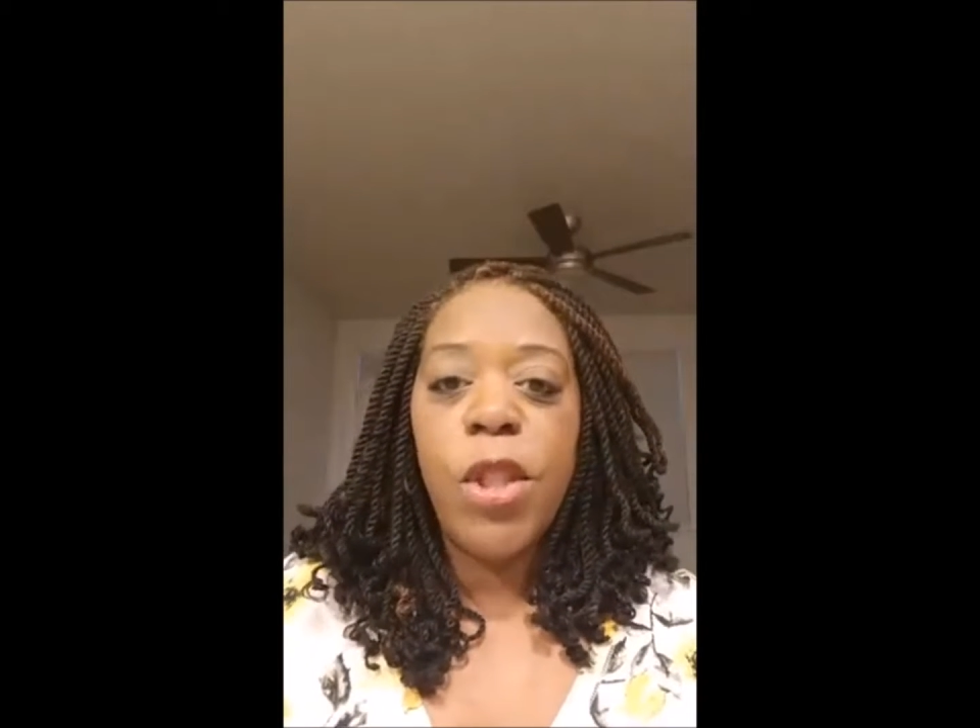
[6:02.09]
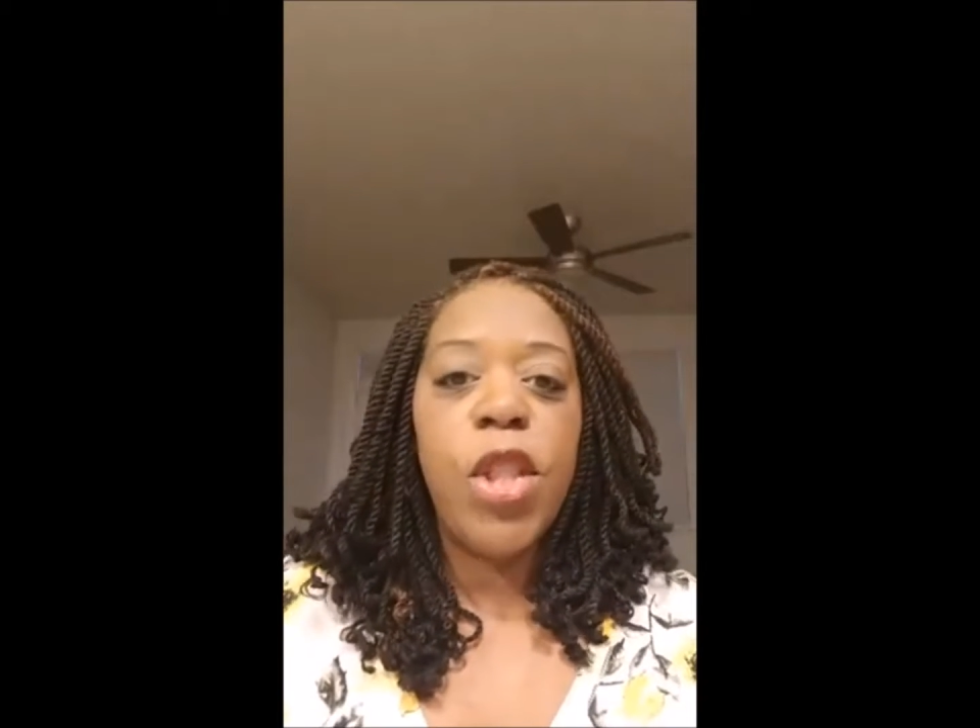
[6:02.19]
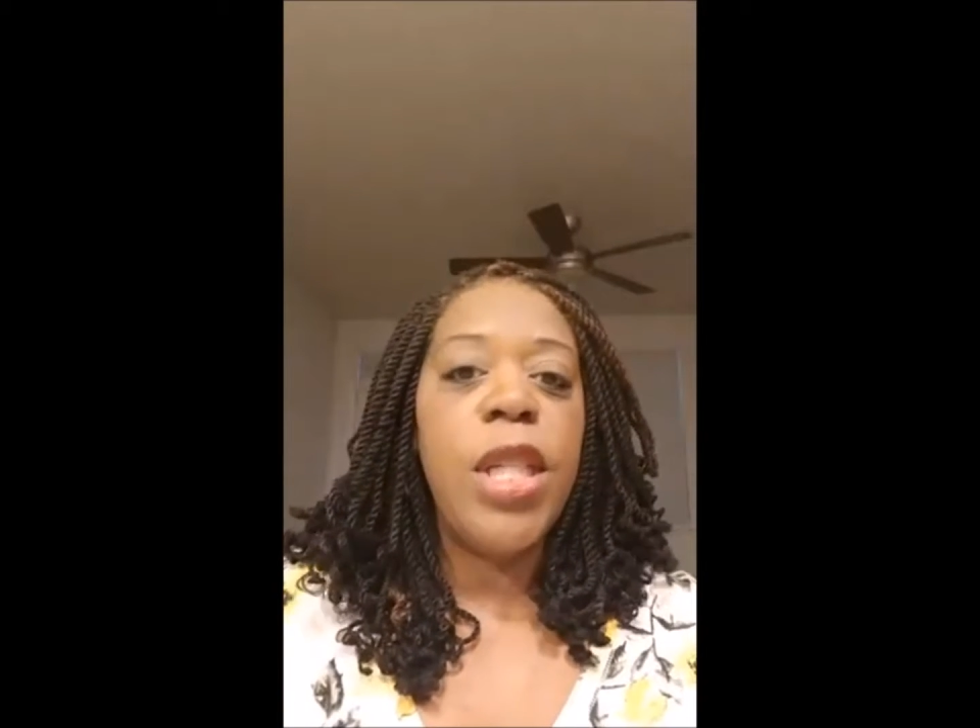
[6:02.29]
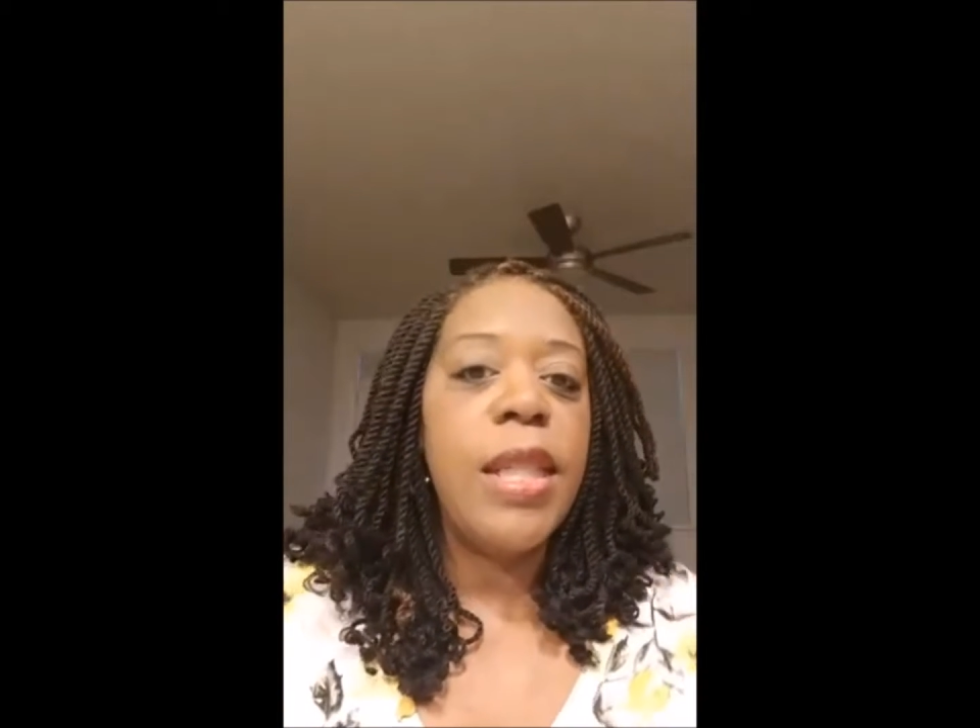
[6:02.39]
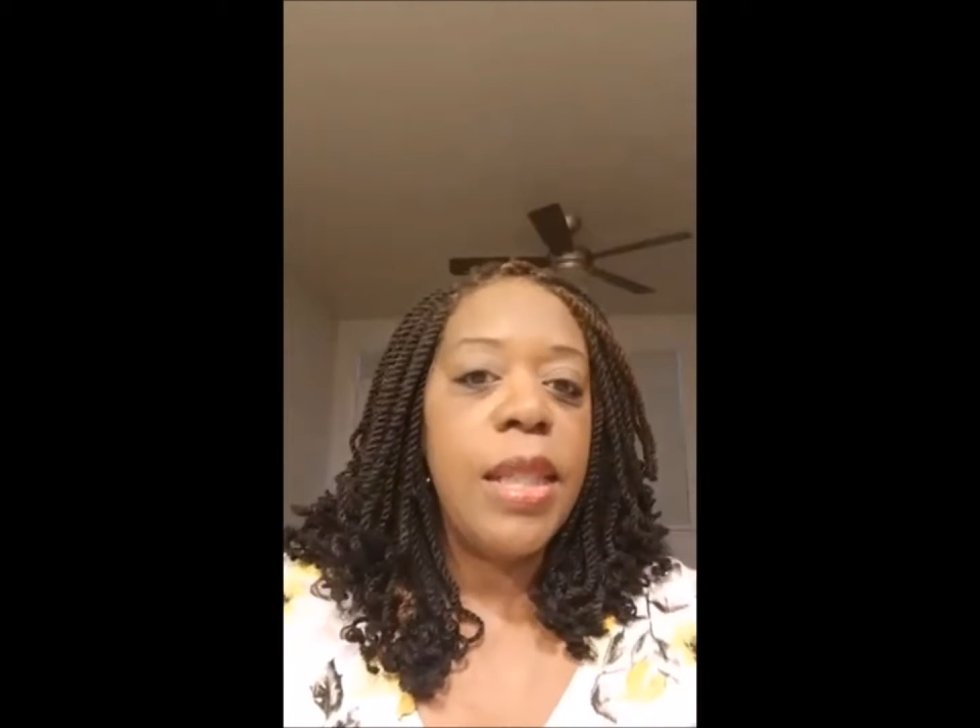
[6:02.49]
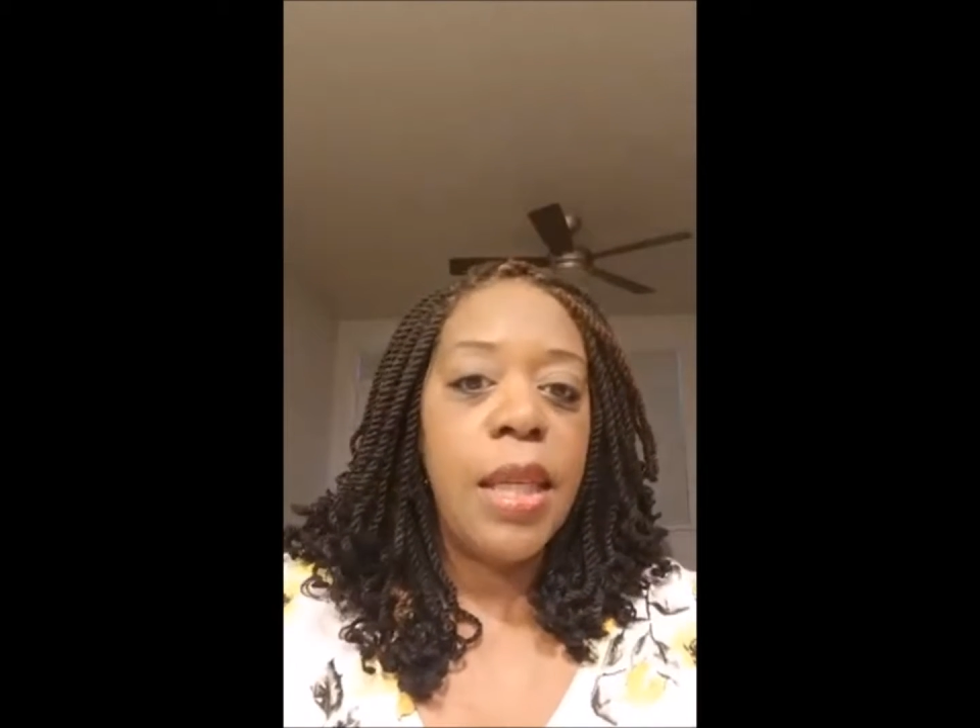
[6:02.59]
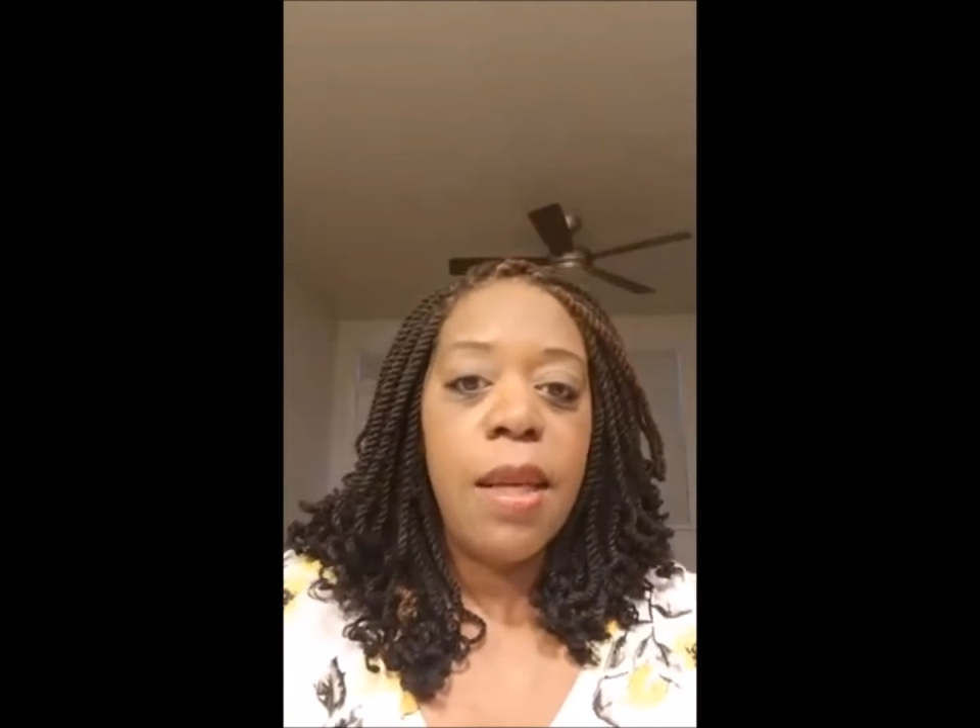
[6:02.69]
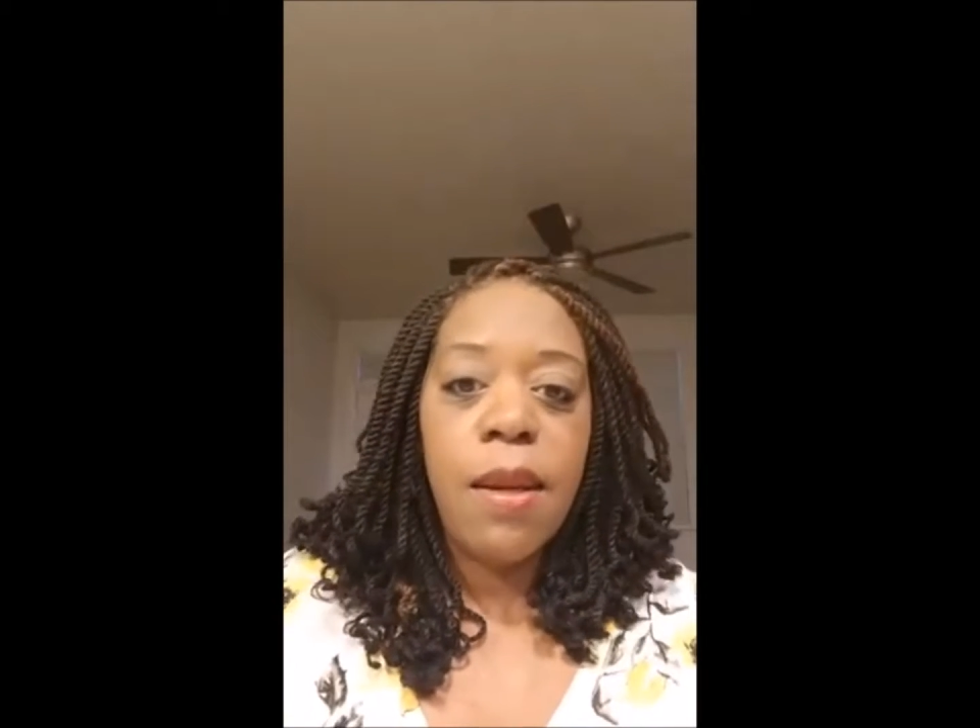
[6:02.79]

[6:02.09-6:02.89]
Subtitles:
was Jesus and the